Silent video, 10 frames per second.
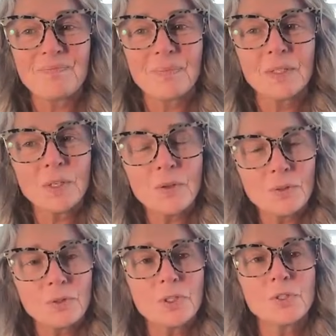So those
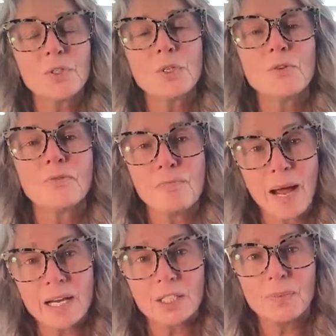are just 2 of
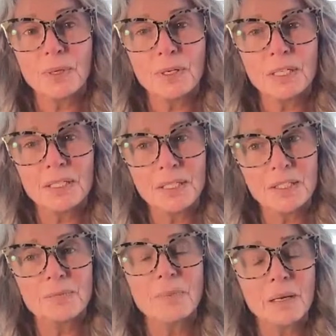my
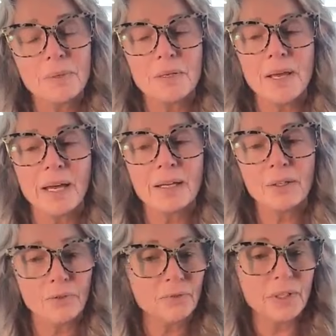experiences. Maybe that
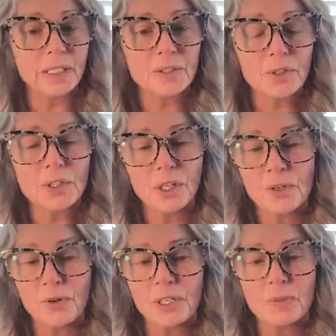you'd like to share
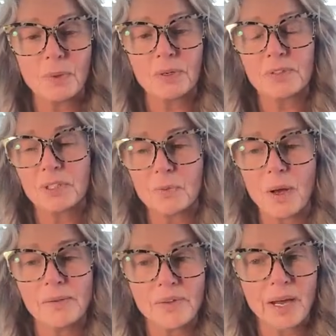your experience as
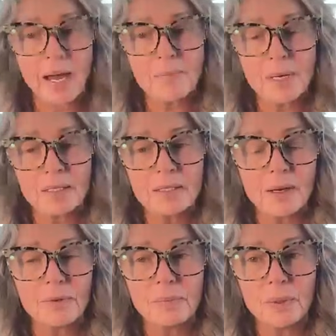well in the comments. That
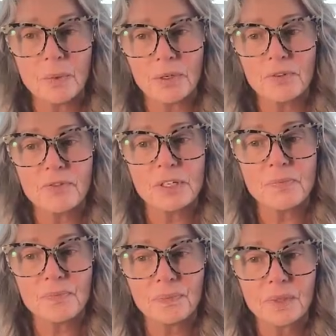would be wonderful.
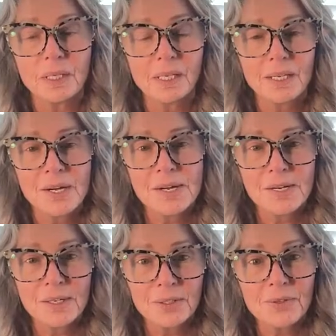
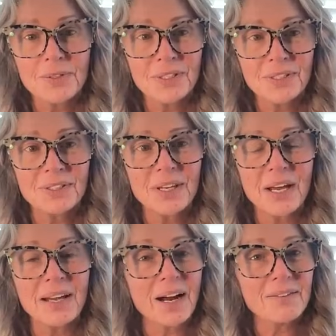So this is
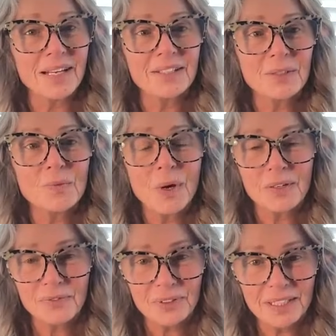our lesson 1
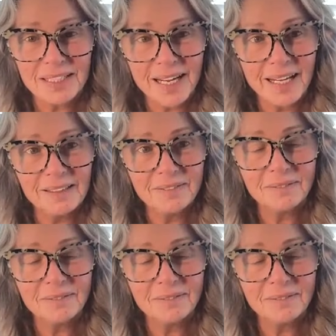for today.